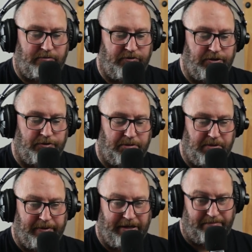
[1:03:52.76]
Results can
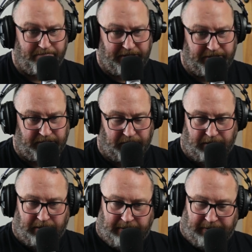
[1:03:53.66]
be a bit hit and miss,
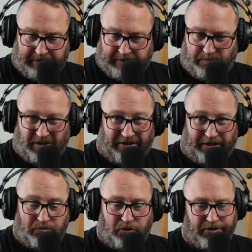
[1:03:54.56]
but I
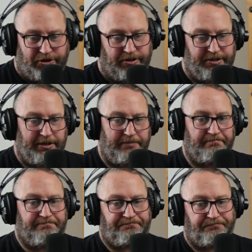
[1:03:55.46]
think more interesting.
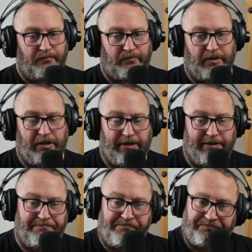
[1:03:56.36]

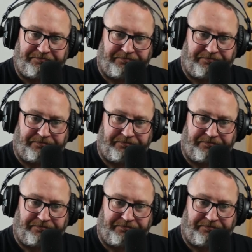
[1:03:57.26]
And